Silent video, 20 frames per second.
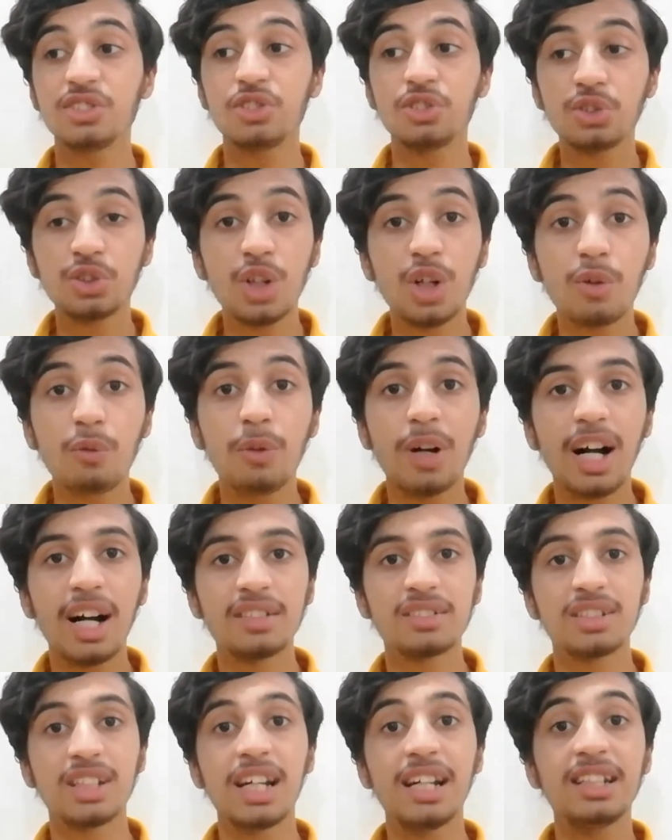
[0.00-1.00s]
so
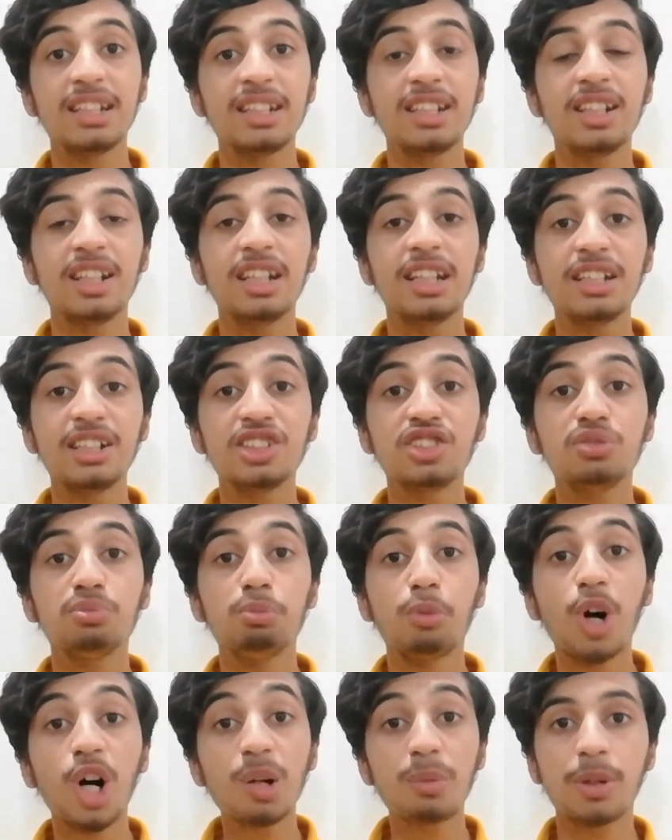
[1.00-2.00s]
fast and it is
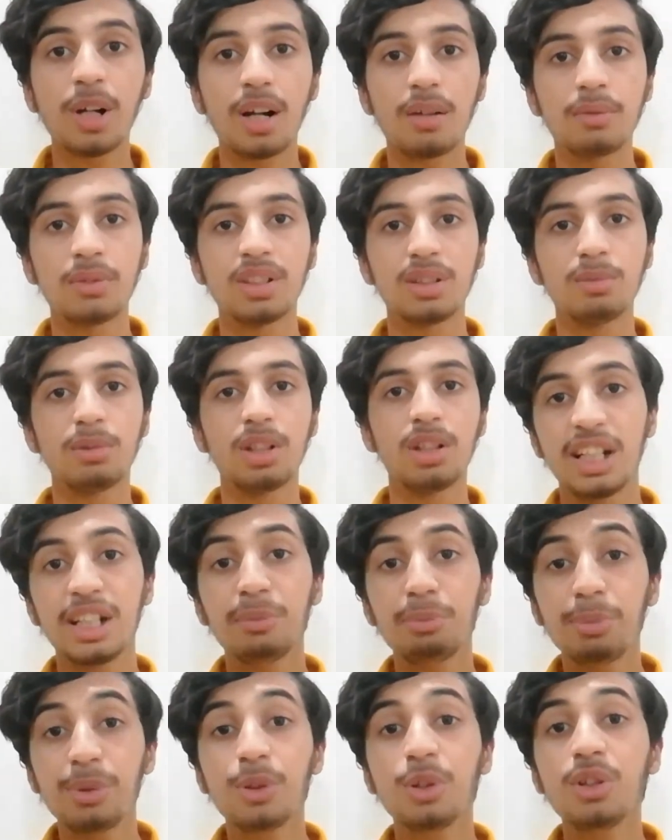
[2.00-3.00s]
more profitable.
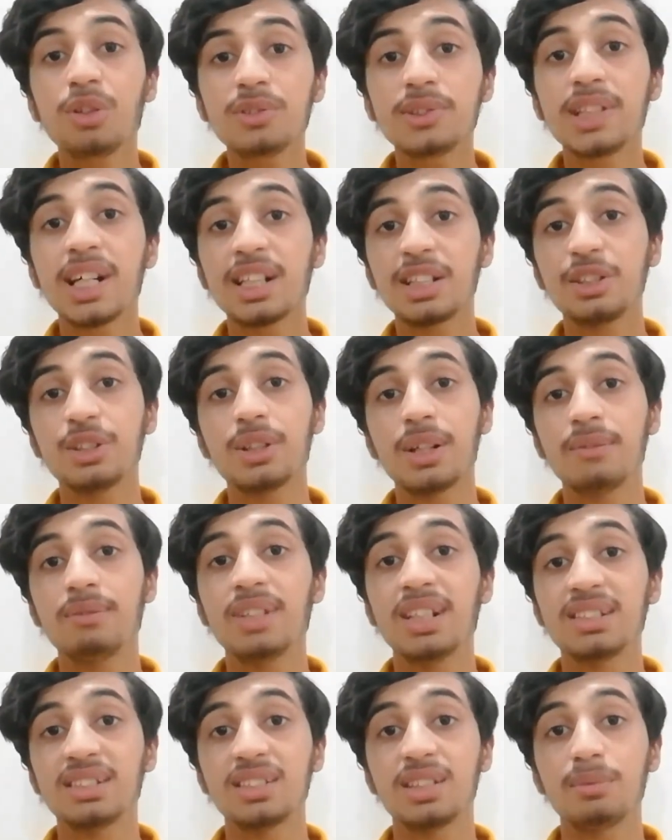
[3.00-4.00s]
It proves that you have
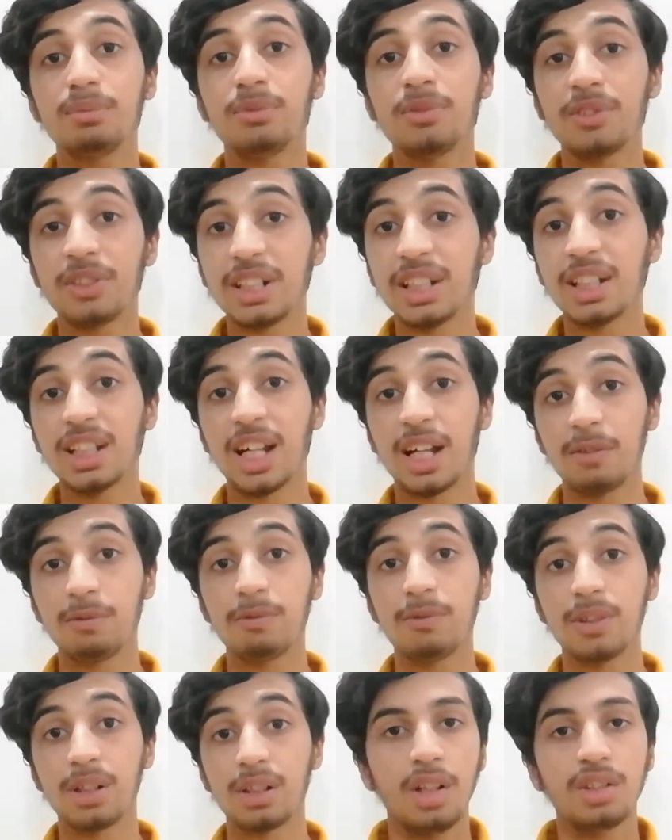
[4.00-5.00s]
done some real life
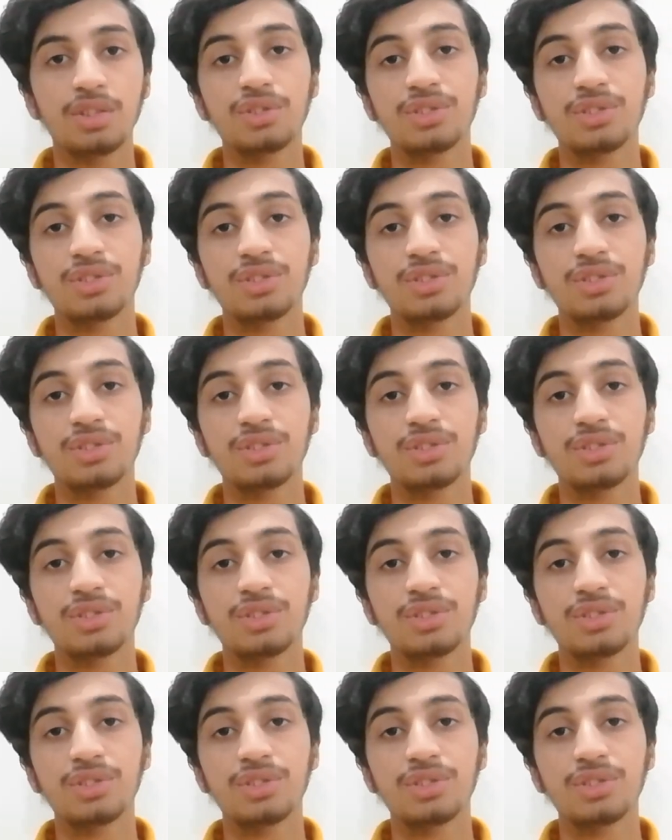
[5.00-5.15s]
work.